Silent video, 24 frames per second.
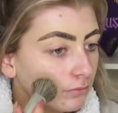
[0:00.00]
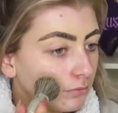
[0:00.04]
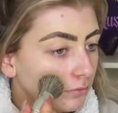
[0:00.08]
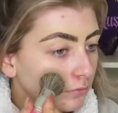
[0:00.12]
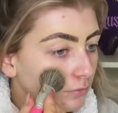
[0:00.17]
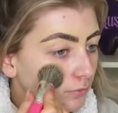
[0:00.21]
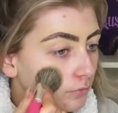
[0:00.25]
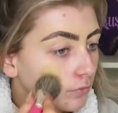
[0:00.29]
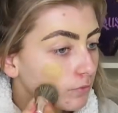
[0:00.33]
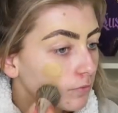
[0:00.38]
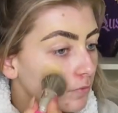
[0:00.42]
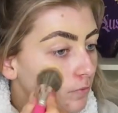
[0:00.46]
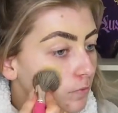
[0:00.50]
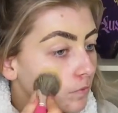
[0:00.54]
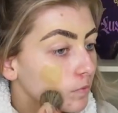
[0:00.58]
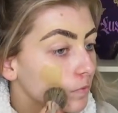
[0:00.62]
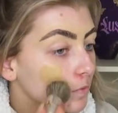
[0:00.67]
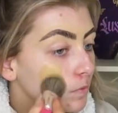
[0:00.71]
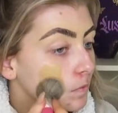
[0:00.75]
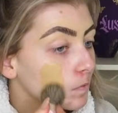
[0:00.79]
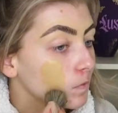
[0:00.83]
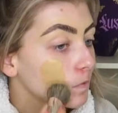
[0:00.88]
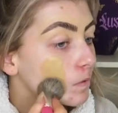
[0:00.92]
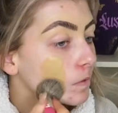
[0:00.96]

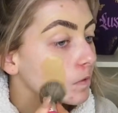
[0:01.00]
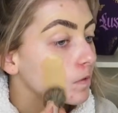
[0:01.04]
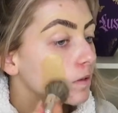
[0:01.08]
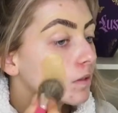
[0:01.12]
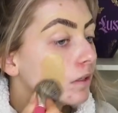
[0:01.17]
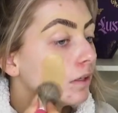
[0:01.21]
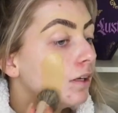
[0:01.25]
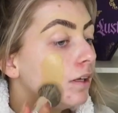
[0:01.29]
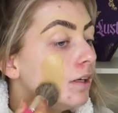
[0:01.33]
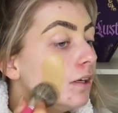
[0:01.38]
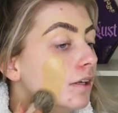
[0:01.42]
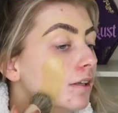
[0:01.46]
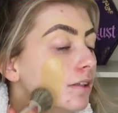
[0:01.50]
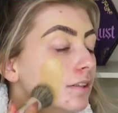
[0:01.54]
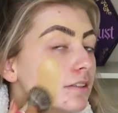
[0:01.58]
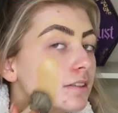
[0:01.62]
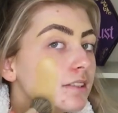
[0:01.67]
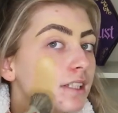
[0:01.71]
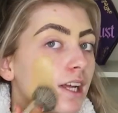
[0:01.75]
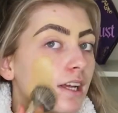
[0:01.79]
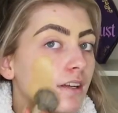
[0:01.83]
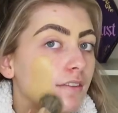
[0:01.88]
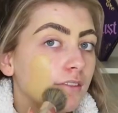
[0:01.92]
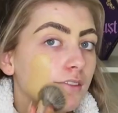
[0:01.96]
It's
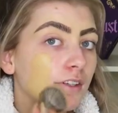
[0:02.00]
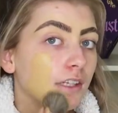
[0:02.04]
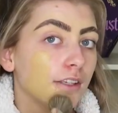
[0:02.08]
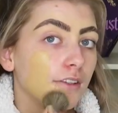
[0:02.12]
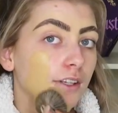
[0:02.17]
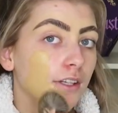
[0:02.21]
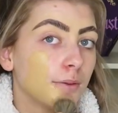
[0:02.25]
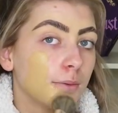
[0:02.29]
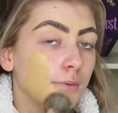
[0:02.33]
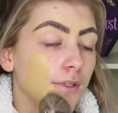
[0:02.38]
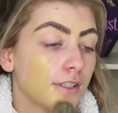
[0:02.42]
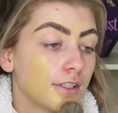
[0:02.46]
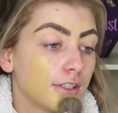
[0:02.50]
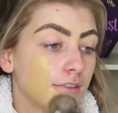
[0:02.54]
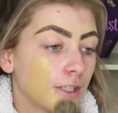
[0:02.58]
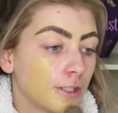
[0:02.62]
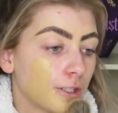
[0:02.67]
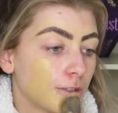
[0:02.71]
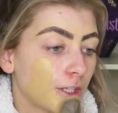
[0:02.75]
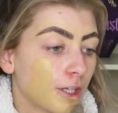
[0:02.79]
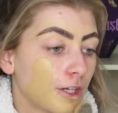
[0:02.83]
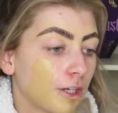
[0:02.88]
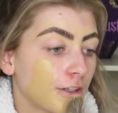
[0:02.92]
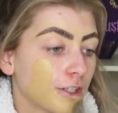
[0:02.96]
definitely going to be too
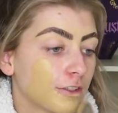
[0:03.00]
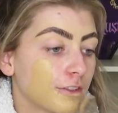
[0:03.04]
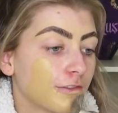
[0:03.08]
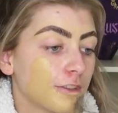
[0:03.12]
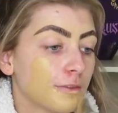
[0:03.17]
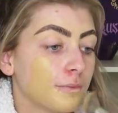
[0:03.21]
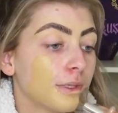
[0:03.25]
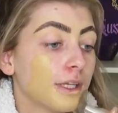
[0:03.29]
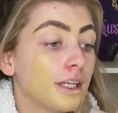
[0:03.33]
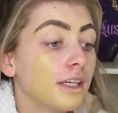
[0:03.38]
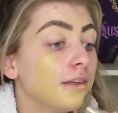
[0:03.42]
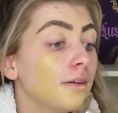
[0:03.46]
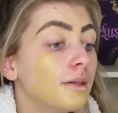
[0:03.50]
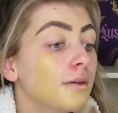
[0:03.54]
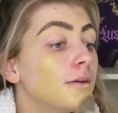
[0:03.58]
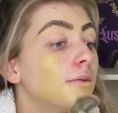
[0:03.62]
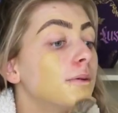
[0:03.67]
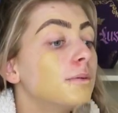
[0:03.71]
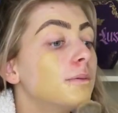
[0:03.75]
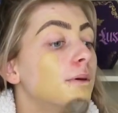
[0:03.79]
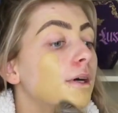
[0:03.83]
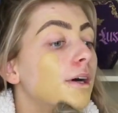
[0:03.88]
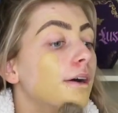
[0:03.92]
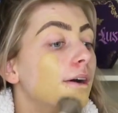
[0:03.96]
dark for me,
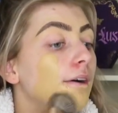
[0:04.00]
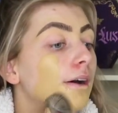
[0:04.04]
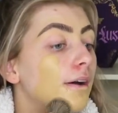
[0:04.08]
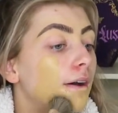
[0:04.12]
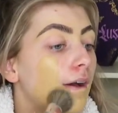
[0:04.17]
but